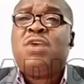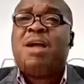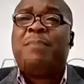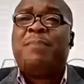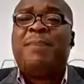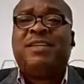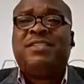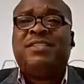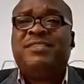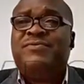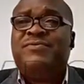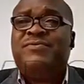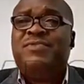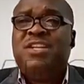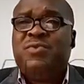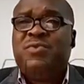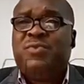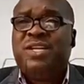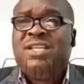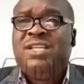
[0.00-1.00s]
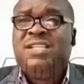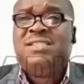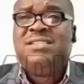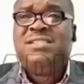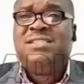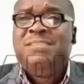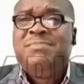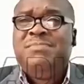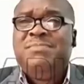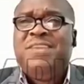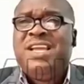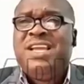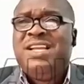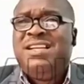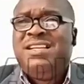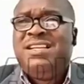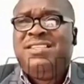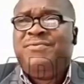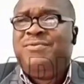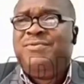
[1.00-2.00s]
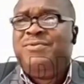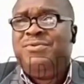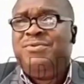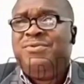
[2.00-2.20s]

about even liquidity. Yes, we want